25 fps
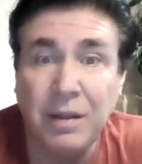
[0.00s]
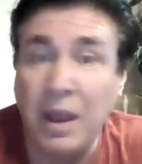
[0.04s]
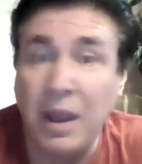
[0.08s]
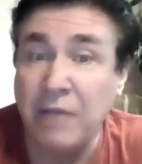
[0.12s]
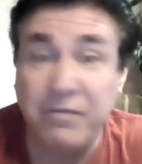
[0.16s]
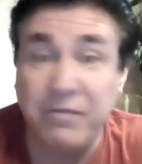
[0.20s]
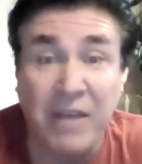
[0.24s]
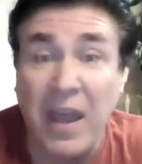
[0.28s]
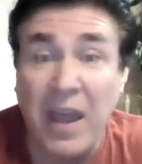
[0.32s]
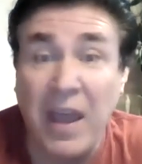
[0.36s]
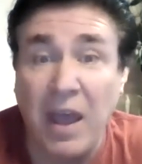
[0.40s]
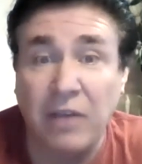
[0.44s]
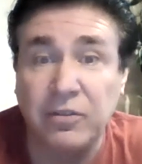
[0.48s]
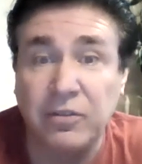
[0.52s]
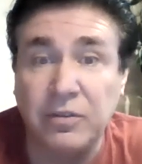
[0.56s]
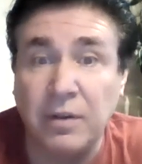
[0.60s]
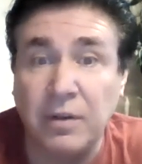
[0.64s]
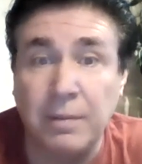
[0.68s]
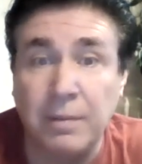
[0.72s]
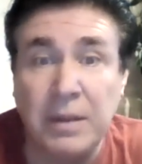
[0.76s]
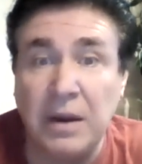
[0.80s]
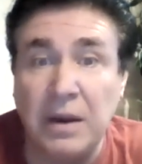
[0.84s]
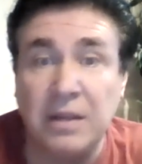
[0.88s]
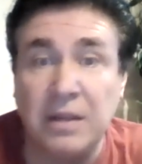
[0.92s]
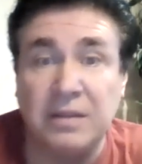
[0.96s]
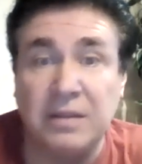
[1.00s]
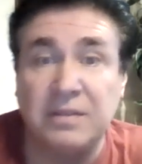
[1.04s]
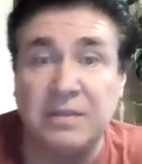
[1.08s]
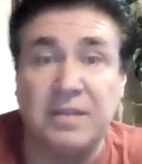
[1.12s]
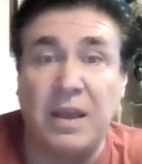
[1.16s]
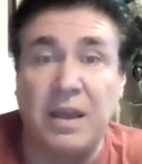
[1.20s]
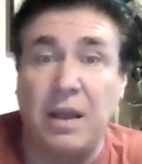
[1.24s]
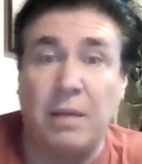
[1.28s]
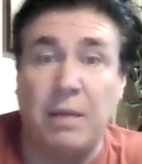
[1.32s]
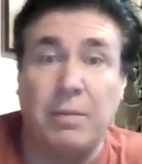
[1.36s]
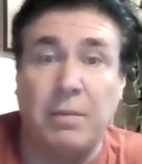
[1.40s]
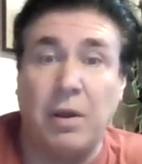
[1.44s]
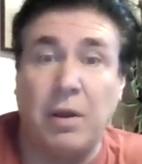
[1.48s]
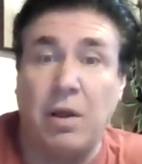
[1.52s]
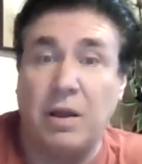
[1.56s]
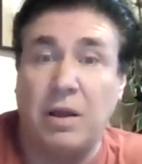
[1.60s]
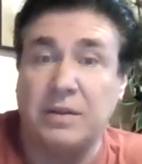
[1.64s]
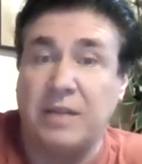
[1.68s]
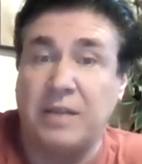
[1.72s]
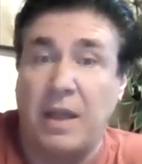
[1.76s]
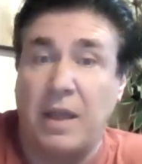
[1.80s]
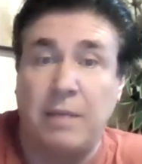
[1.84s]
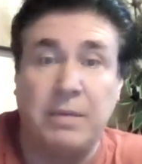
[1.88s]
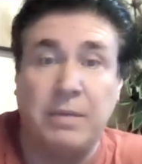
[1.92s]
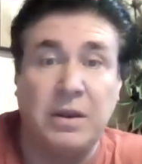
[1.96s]
And fast. I mean, it didn't take him a
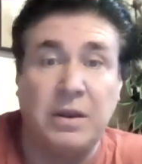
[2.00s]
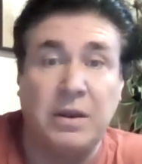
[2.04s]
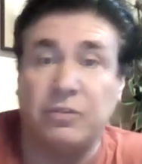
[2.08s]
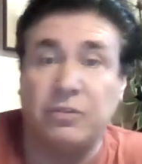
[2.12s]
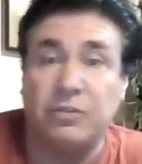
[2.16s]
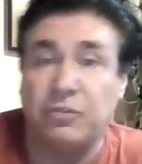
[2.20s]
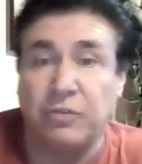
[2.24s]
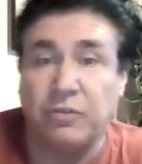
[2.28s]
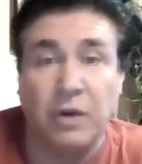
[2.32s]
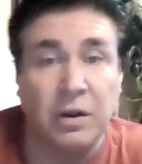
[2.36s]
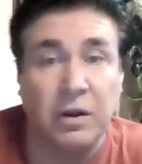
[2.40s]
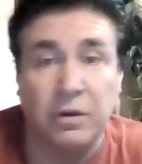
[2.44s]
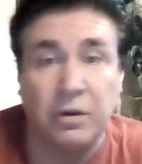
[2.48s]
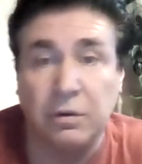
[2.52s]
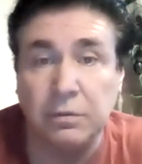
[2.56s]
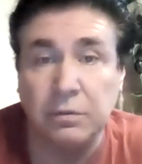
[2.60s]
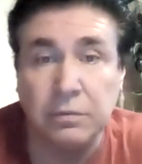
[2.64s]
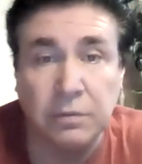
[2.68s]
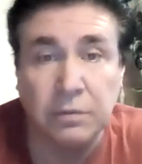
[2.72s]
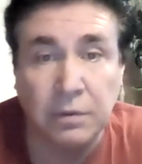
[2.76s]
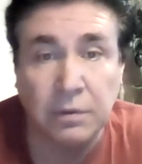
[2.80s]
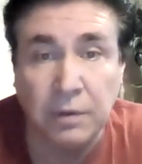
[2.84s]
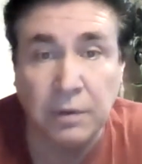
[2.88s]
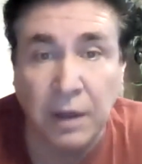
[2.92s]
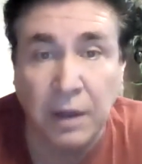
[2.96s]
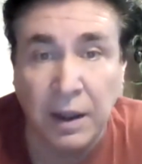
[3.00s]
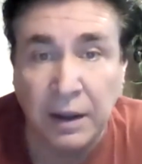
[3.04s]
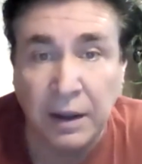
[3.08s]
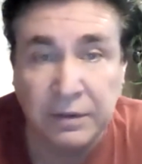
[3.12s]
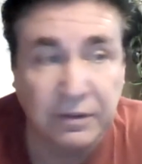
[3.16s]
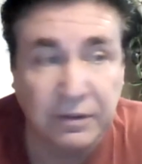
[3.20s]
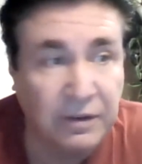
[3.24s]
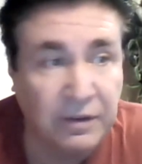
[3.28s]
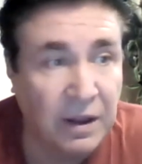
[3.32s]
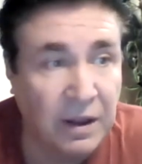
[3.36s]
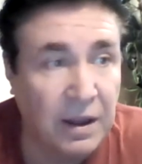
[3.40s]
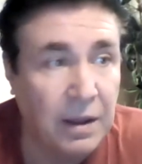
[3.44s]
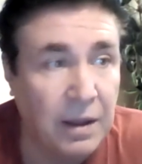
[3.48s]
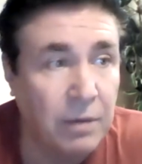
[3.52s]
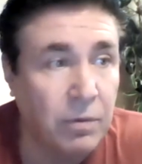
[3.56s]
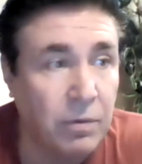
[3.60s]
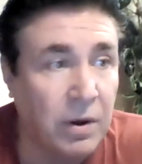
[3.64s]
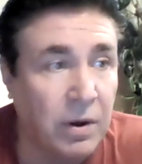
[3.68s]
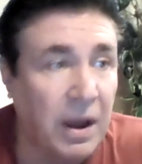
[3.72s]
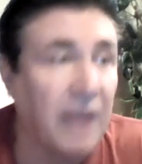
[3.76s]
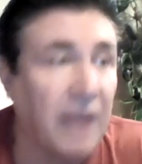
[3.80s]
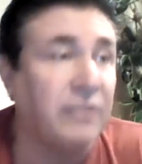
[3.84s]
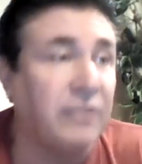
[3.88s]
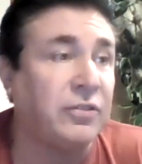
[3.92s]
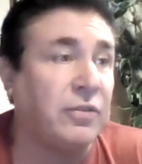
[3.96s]
long time. He didn't struggle. I'd say
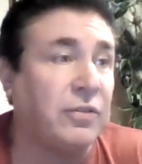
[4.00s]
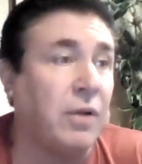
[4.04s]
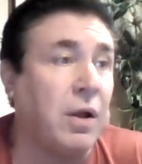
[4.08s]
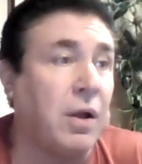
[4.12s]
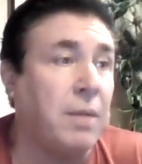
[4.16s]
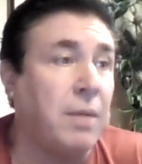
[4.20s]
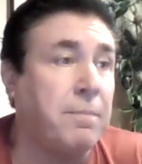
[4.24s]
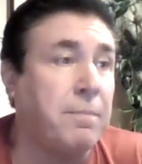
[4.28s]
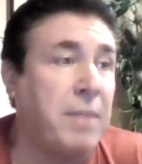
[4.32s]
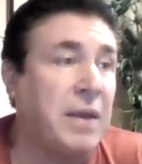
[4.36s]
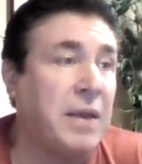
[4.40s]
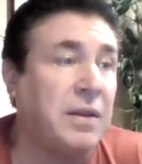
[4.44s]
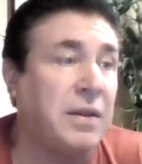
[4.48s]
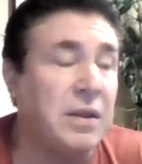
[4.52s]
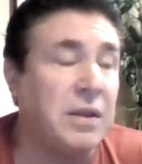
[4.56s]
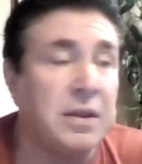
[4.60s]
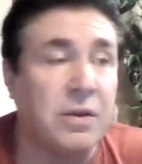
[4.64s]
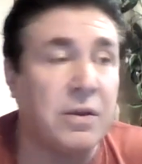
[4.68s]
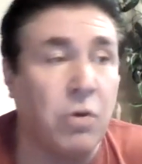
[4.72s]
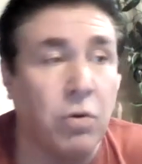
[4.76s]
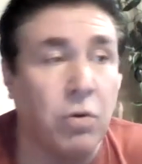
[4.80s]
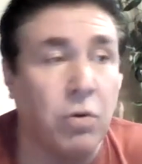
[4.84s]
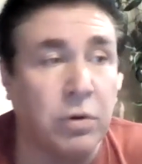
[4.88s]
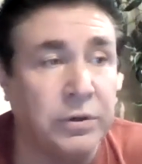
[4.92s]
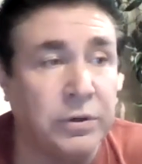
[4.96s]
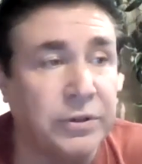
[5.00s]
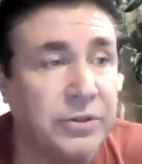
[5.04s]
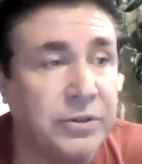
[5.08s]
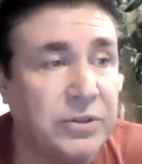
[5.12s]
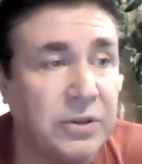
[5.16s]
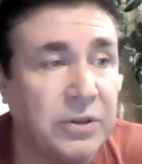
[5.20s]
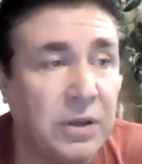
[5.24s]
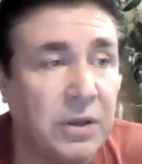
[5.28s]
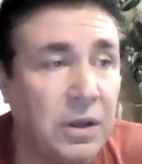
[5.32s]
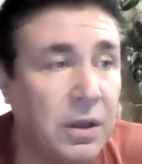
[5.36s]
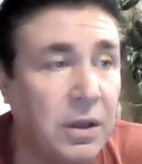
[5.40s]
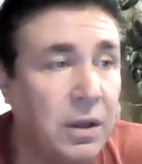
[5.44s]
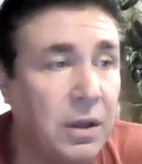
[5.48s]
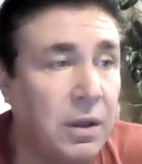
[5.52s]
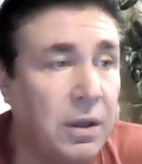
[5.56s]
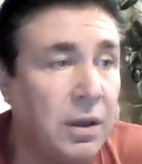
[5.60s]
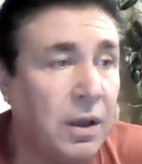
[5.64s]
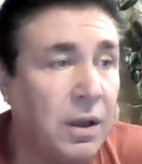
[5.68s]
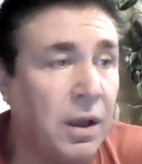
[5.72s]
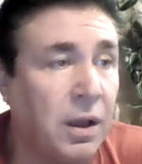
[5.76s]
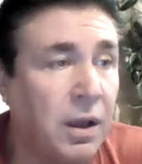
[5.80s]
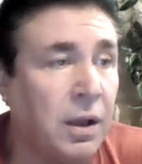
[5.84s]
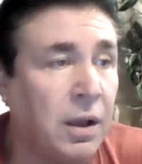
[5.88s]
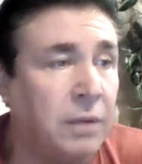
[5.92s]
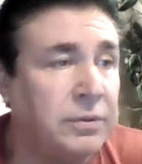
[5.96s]
when I saw him bending the quarters,
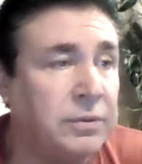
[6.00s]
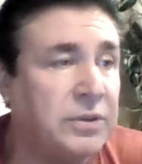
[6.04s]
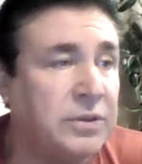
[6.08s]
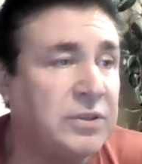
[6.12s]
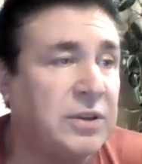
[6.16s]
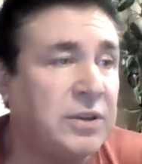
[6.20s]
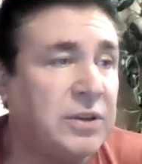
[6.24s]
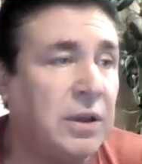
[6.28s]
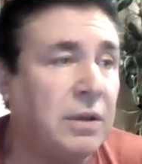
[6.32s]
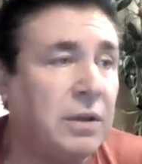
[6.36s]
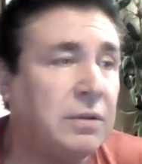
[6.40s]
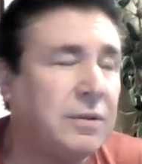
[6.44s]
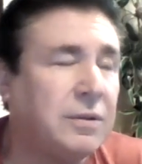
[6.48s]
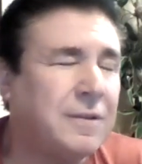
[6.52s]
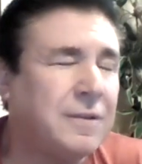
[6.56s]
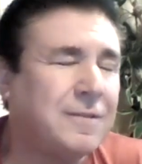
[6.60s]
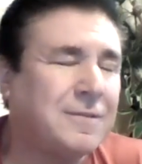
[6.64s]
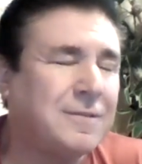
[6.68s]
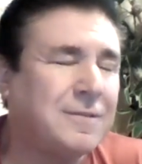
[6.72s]
let's see,